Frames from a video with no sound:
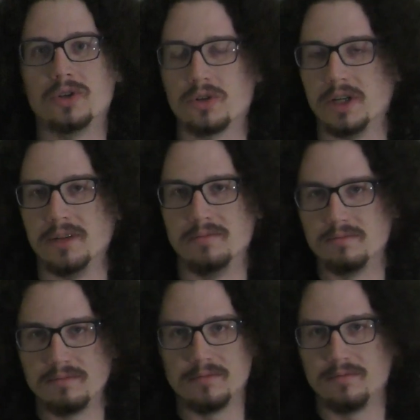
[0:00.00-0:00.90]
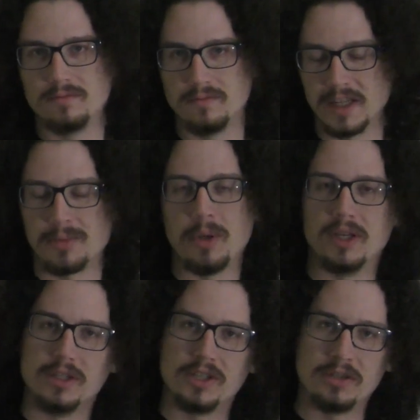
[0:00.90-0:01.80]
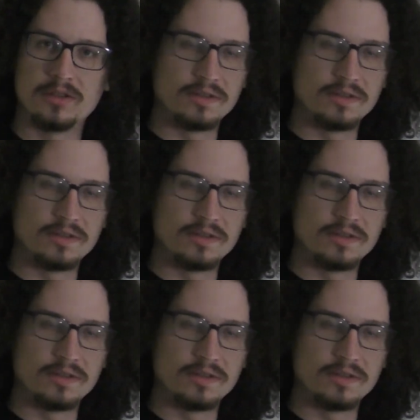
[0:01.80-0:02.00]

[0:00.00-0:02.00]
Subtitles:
groceries, right? So we're